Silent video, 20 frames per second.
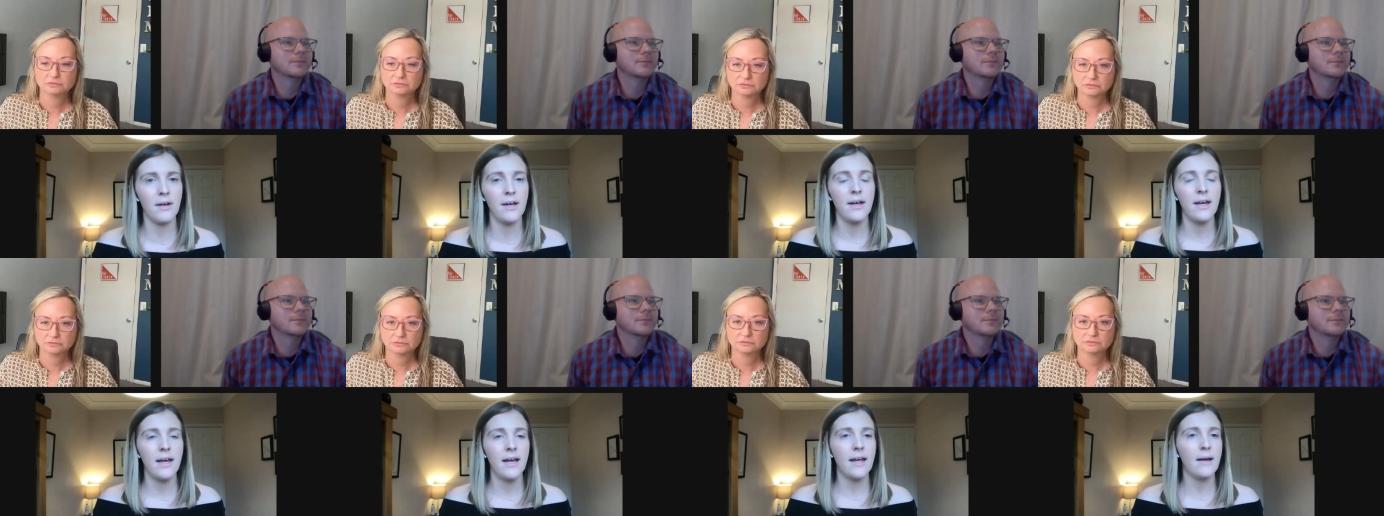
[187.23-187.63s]

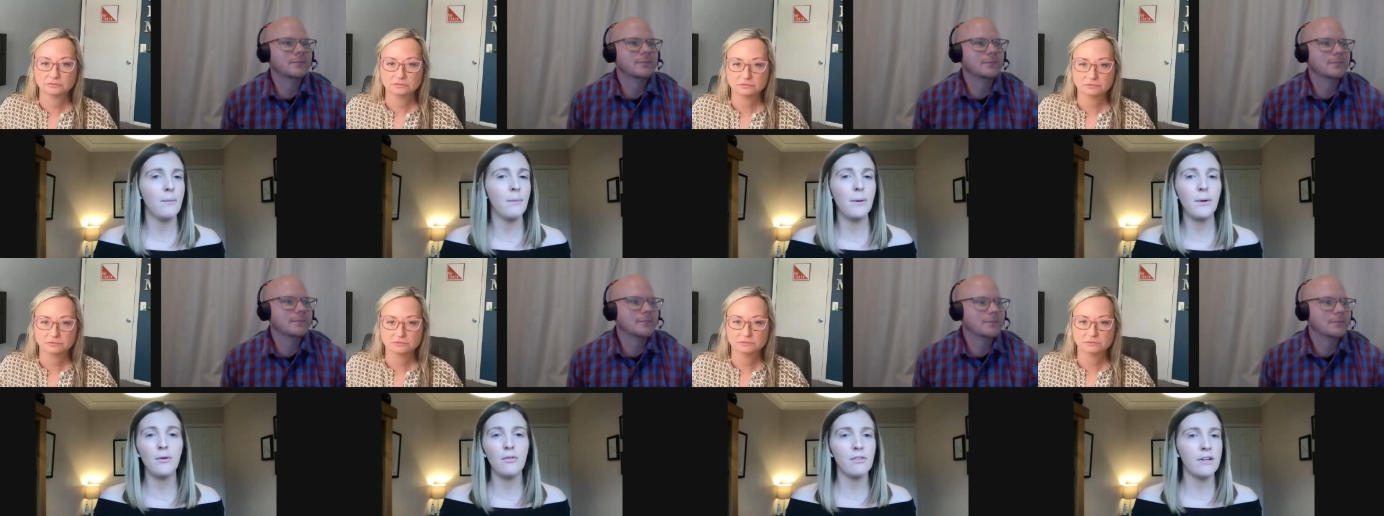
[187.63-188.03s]
Speaker 1: So
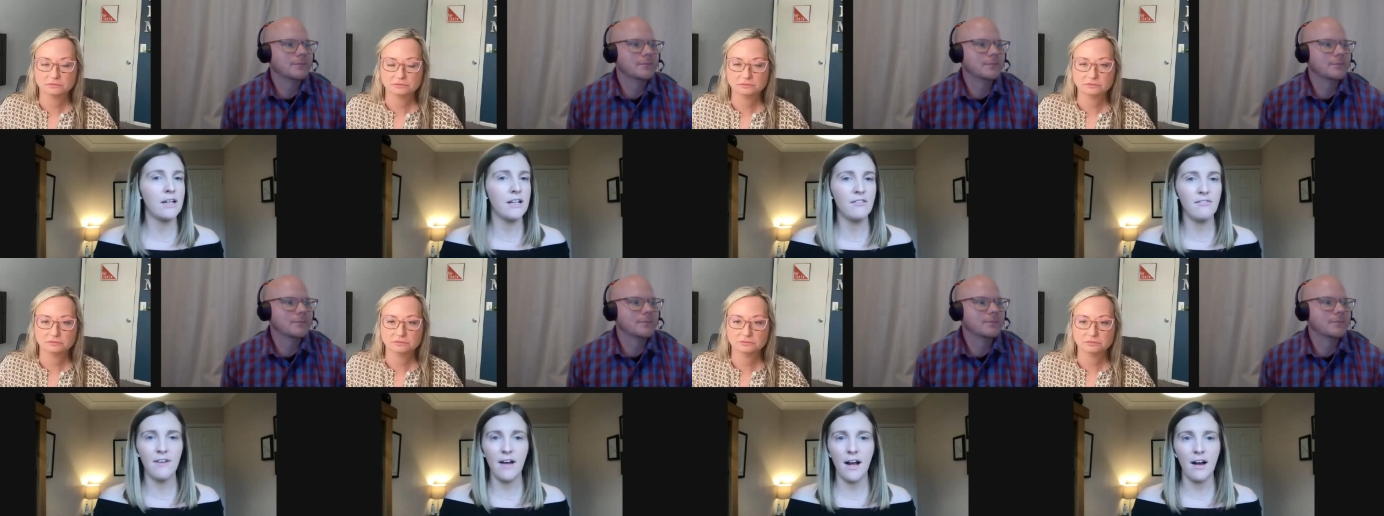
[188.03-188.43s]
it
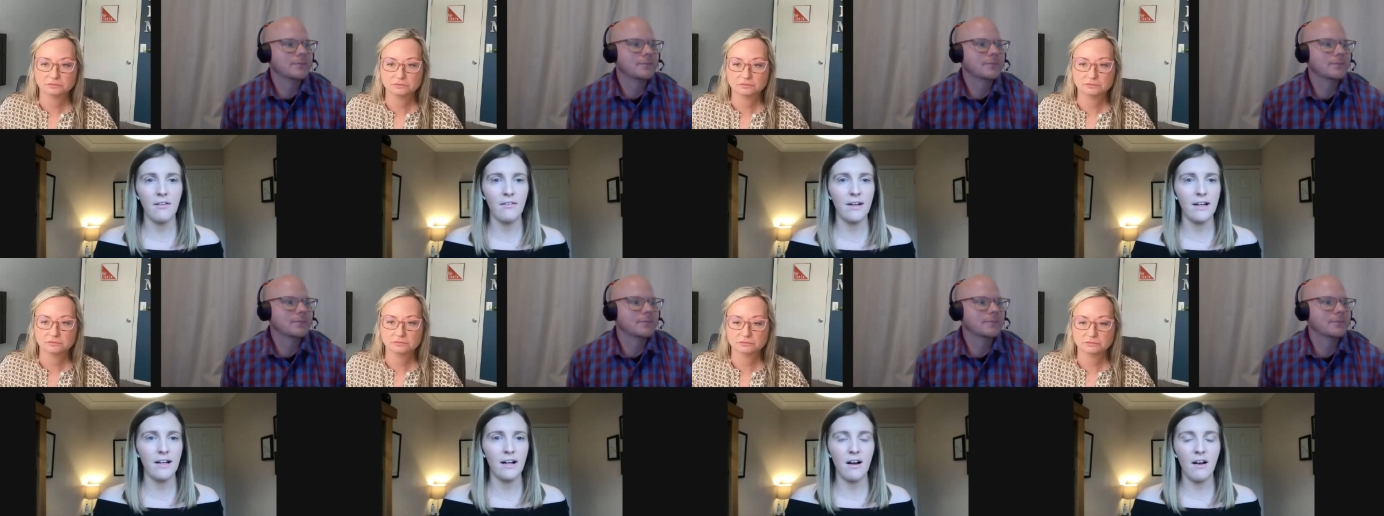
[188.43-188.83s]
will really
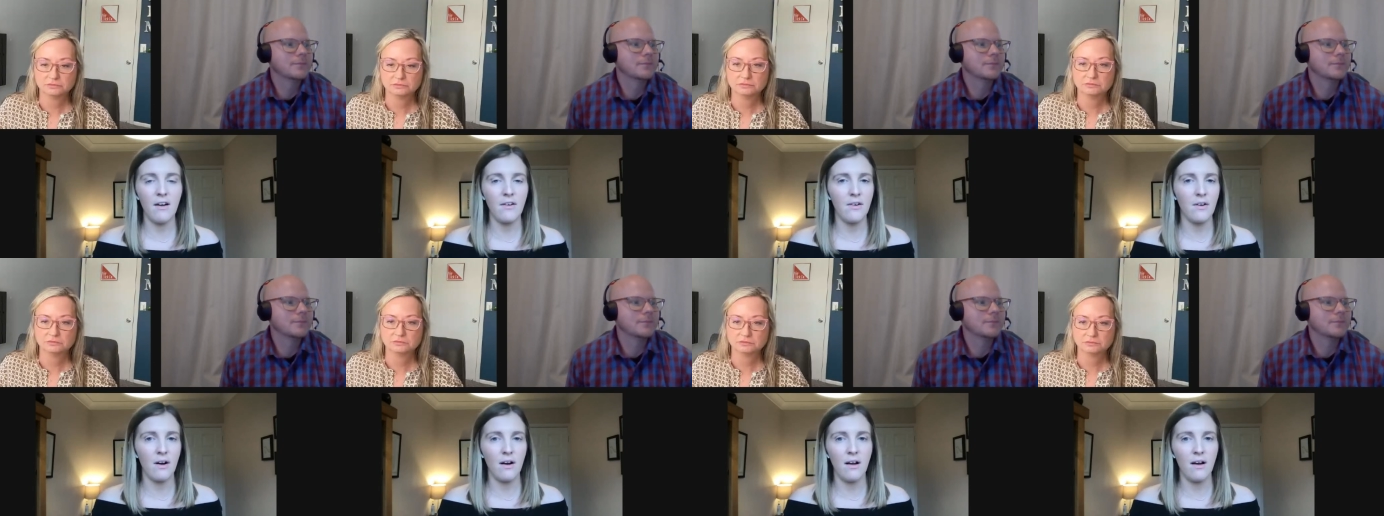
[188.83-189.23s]
vary
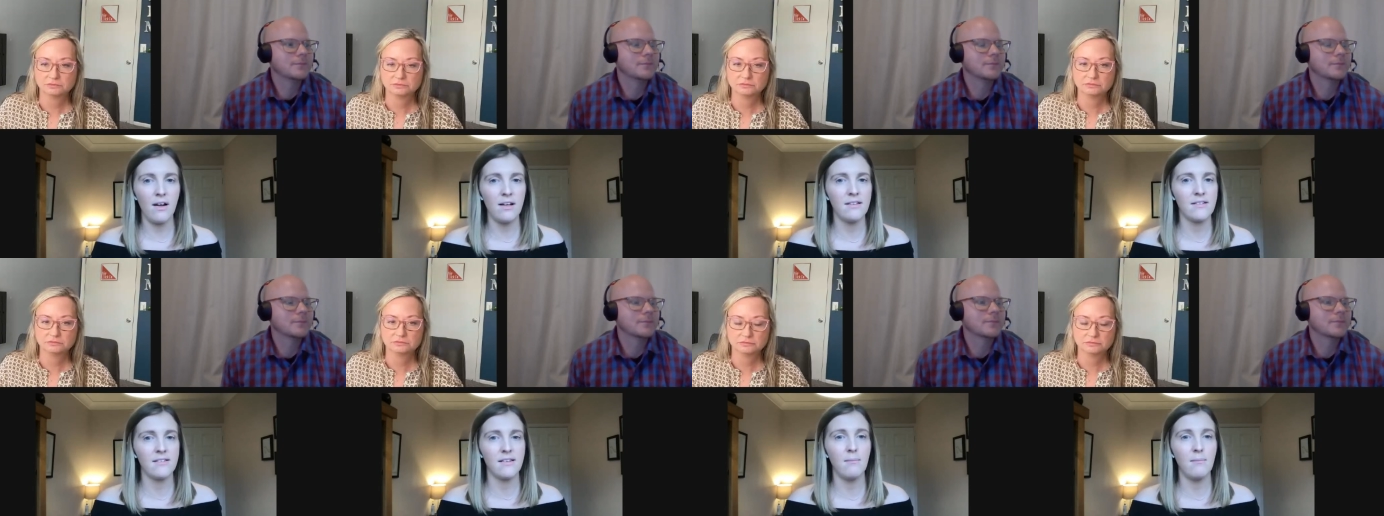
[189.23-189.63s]
client on
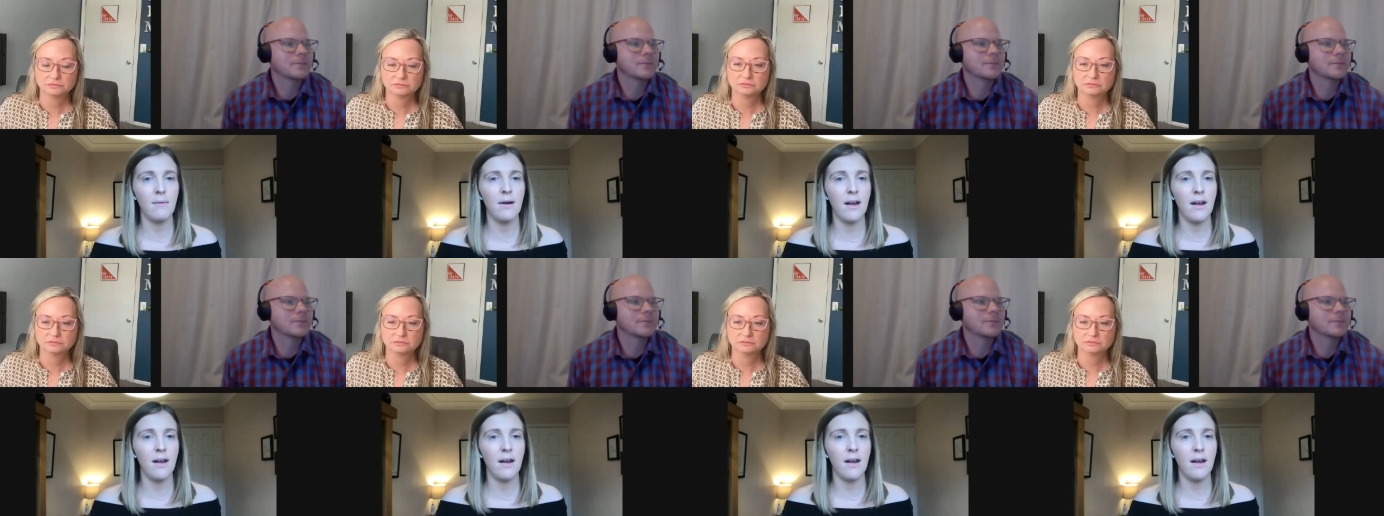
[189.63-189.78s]
client.